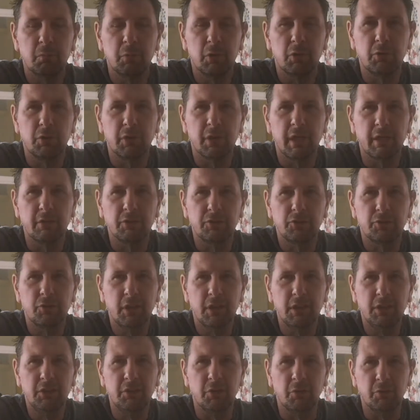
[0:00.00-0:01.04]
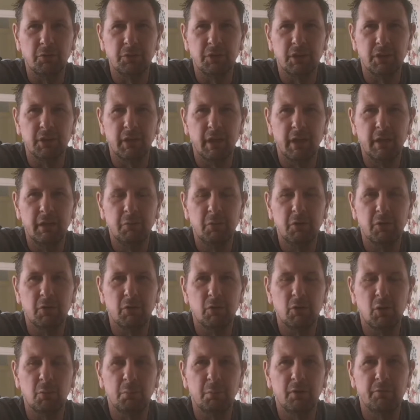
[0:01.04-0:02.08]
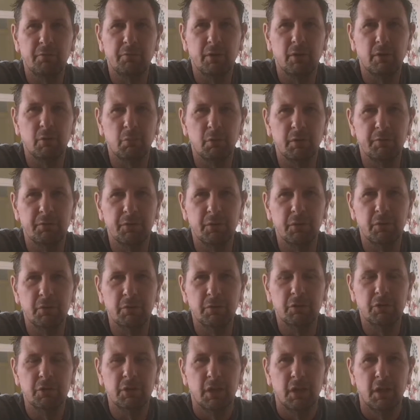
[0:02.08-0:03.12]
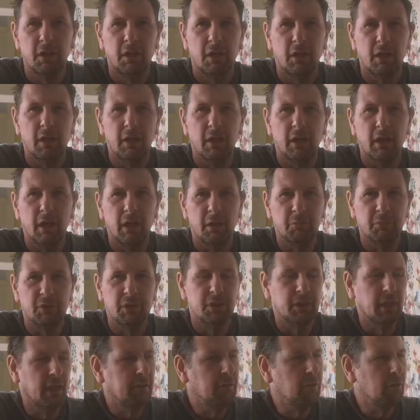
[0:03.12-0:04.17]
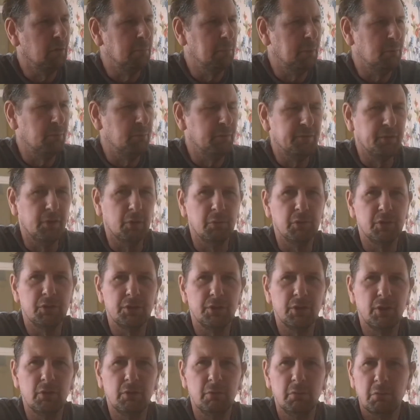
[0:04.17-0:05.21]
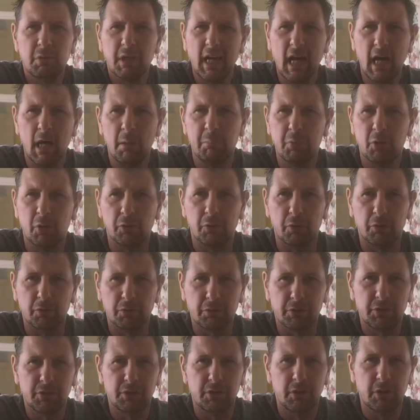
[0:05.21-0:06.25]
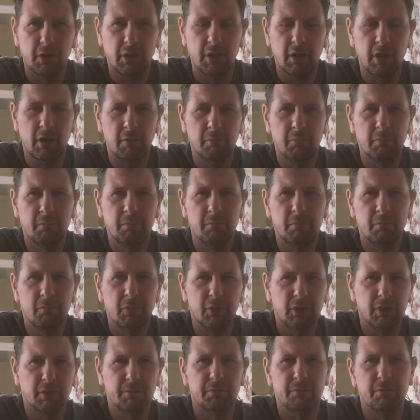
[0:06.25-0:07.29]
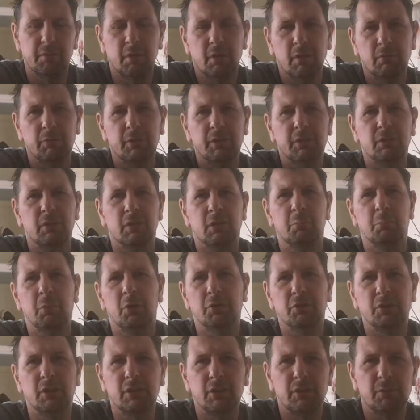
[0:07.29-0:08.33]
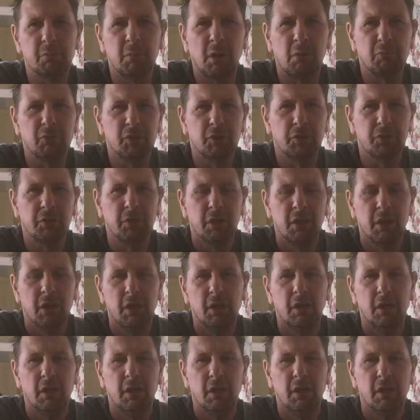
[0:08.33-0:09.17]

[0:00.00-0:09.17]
going to get straight on today. We've got a couple of other reviews. Today I'm going to be reviewing two car products which I've recently purchased from Amazon